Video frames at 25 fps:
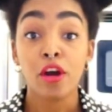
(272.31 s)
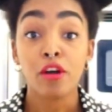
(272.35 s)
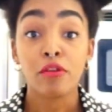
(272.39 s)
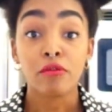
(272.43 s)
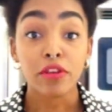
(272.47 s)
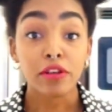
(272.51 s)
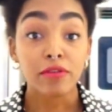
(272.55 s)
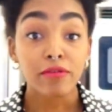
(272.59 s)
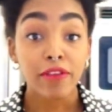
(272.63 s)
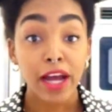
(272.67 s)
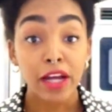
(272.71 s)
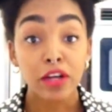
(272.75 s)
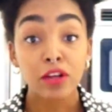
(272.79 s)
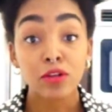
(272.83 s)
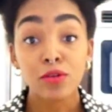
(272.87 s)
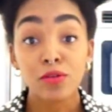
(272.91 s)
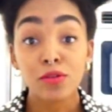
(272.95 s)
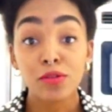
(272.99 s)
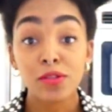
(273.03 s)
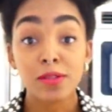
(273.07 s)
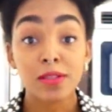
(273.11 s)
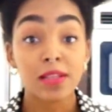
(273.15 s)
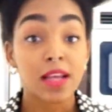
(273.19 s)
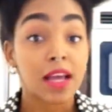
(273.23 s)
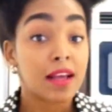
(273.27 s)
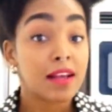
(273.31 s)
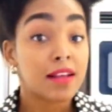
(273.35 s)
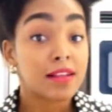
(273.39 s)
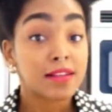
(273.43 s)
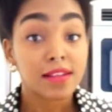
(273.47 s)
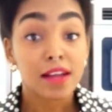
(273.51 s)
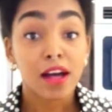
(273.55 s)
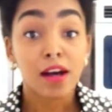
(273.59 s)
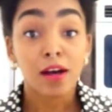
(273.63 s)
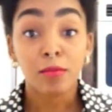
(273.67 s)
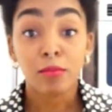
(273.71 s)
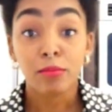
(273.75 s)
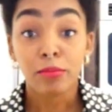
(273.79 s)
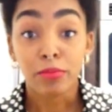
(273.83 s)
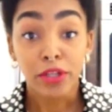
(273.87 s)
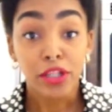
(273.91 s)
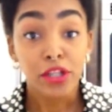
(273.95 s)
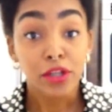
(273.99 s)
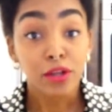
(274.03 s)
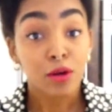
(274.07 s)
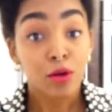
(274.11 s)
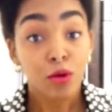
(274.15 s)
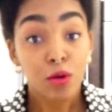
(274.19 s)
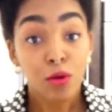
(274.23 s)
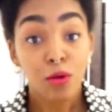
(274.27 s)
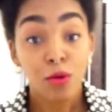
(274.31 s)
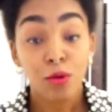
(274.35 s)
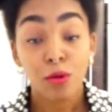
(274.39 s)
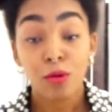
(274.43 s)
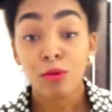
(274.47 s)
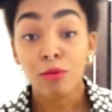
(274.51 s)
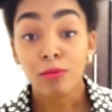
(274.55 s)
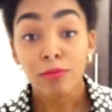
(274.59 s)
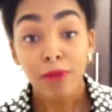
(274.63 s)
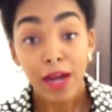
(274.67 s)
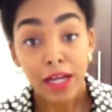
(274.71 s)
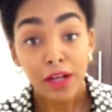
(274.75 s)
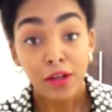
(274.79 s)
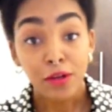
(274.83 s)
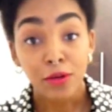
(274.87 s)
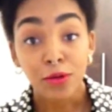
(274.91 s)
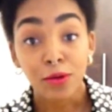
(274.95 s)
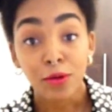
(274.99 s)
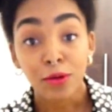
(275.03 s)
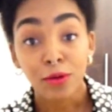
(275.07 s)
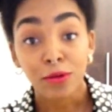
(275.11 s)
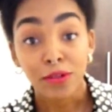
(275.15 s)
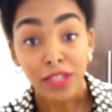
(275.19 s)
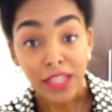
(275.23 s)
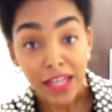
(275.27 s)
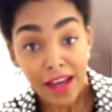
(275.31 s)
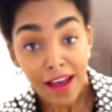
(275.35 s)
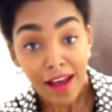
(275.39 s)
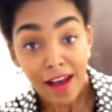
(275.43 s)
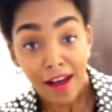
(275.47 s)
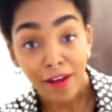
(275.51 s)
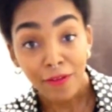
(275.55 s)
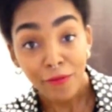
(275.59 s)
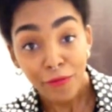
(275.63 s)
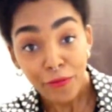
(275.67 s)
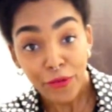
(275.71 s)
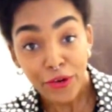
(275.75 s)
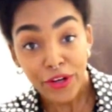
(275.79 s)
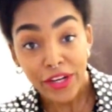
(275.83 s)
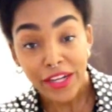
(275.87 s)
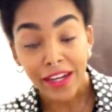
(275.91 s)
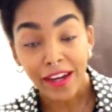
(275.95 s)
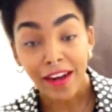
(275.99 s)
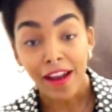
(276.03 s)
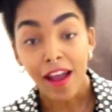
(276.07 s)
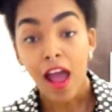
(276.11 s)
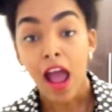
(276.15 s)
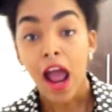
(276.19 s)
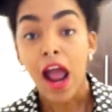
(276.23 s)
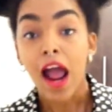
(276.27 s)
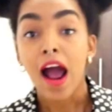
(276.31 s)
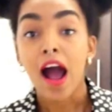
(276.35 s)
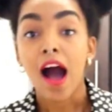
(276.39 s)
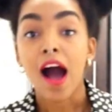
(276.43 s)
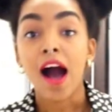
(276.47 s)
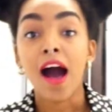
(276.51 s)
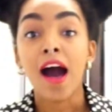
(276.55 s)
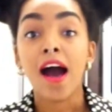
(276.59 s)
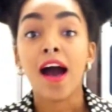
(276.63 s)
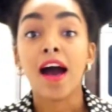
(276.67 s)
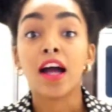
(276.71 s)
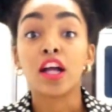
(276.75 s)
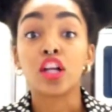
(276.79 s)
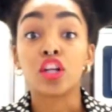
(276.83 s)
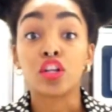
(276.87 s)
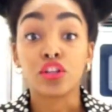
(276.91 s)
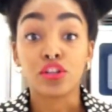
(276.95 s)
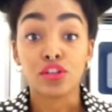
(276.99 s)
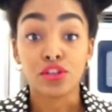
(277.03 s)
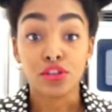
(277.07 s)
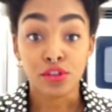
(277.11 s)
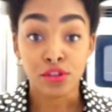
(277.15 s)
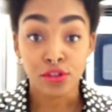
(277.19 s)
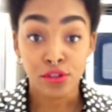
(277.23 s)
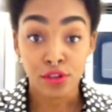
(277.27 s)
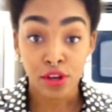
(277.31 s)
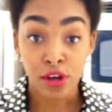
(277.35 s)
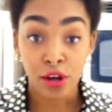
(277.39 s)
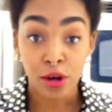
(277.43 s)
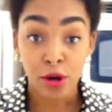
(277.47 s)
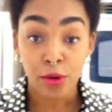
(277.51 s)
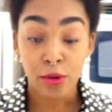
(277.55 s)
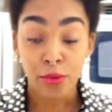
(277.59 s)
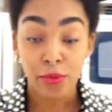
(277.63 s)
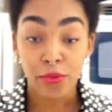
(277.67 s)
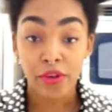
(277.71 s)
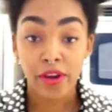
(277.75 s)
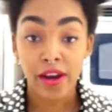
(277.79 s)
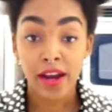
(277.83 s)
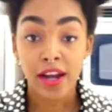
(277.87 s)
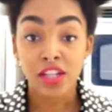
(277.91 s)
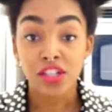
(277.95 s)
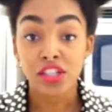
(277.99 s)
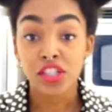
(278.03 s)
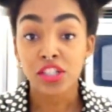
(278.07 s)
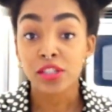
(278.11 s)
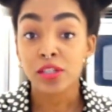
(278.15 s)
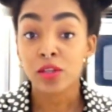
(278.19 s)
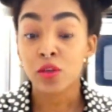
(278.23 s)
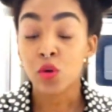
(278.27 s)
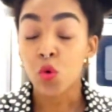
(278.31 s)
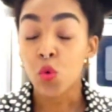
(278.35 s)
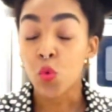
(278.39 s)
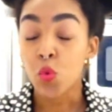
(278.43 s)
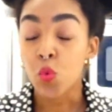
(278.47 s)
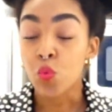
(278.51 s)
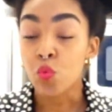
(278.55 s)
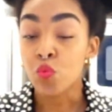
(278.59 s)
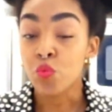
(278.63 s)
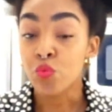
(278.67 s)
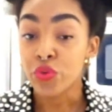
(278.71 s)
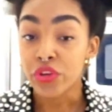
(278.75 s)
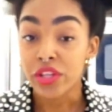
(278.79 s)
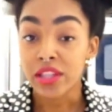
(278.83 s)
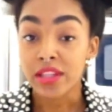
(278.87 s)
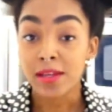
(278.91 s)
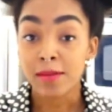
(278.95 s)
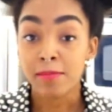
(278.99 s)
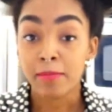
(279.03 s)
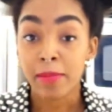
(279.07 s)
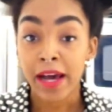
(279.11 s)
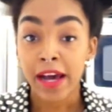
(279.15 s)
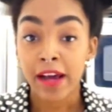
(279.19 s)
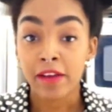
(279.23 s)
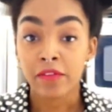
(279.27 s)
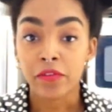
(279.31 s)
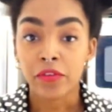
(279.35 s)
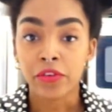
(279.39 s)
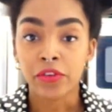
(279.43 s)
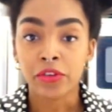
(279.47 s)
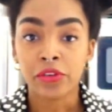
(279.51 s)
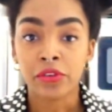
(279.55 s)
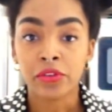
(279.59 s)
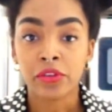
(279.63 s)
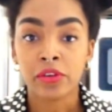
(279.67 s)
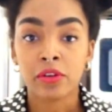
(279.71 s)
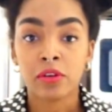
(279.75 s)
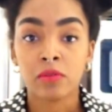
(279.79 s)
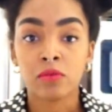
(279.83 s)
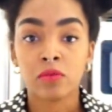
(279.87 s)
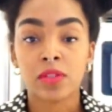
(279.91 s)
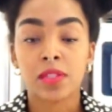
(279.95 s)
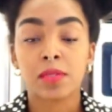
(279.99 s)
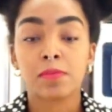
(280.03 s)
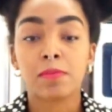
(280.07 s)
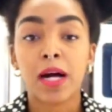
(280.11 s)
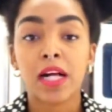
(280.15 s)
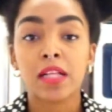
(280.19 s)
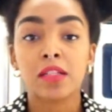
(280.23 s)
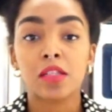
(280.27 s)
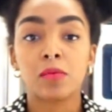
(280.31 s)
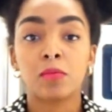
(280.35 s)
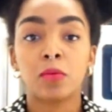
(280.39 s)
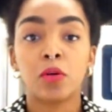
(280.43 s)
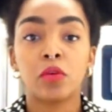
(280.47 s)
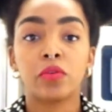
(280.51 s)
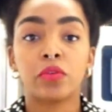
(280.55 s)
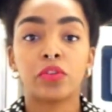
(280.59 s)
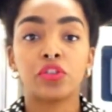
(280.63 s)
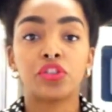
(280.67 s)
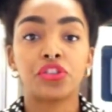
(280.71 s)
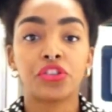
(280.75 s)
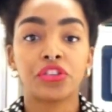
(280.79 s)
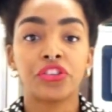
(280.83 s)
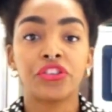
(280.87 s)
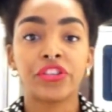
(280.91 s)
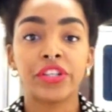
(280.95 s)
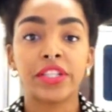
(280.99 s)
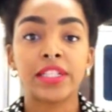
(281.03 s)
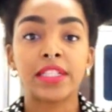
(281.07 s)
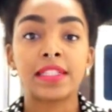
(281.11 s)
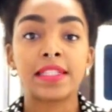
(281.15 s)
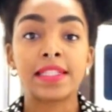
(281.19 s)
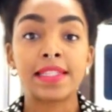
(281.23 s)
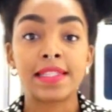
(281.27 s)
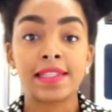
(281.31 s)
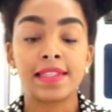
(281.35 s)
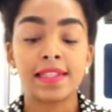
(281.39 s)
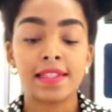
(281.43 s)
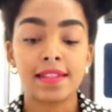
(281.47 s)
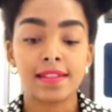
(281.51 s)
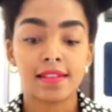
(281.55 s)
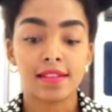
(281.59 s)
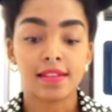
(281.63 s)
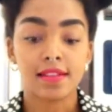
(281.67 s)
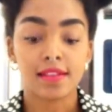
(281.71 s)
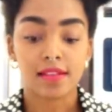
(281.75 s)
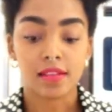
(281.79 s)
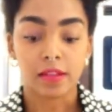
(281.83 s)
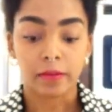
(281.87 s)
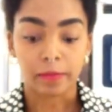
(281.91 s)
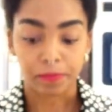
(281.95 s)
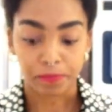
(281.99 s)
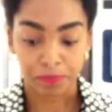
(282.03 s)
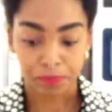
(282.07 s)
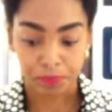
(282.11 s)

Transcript: Free radicals sound pretty cool. Radical, yeah, free. No, they're actually really bad for you. They're responsible for triggering diseases.